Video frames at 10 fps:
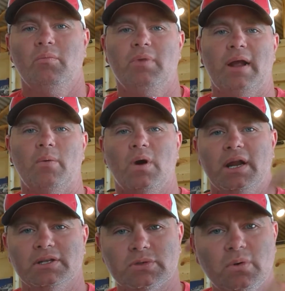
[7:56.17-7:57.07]
but I
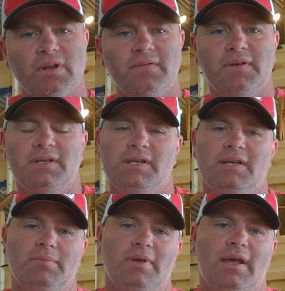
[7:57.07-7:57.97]
want it 20 feet
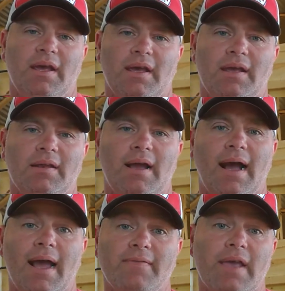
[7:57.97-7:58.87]
deep, and
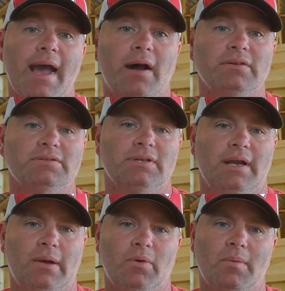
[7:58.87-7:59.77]
I have cows,
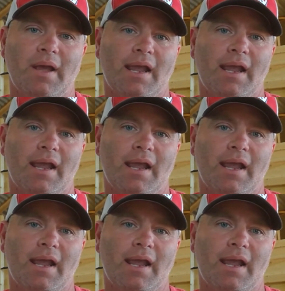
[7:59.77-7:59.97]
and I want my